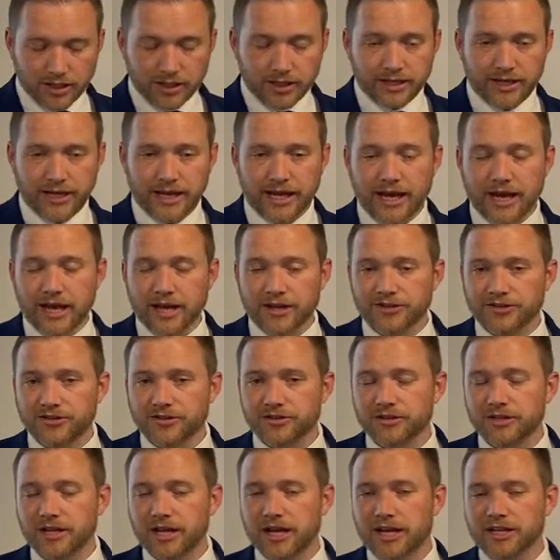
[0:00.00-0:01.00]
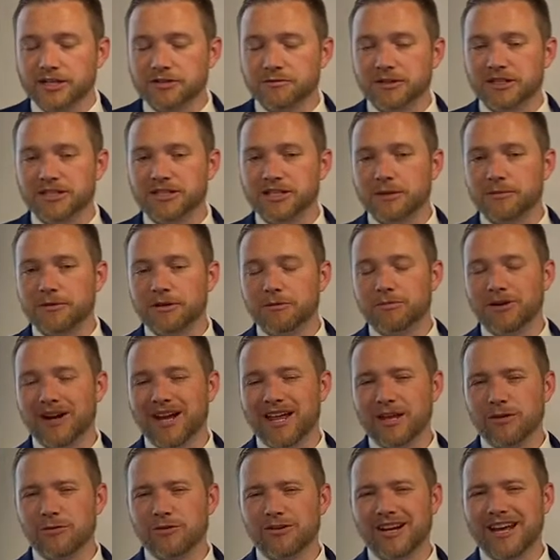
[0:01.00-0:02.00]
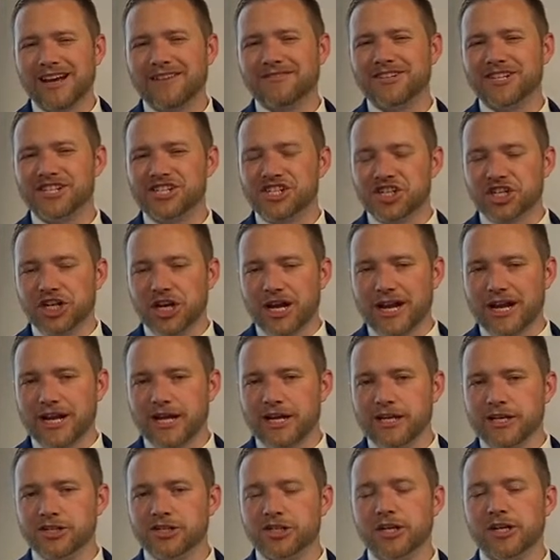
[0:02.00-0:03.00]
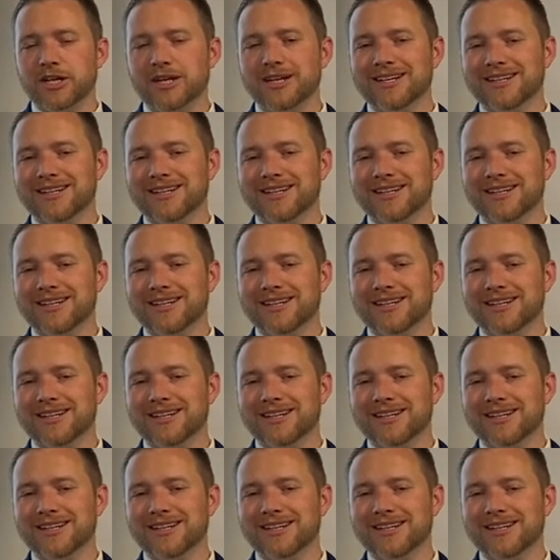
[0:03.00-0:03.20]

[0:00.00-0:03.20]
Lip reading: Yes, except he probably won't have to change.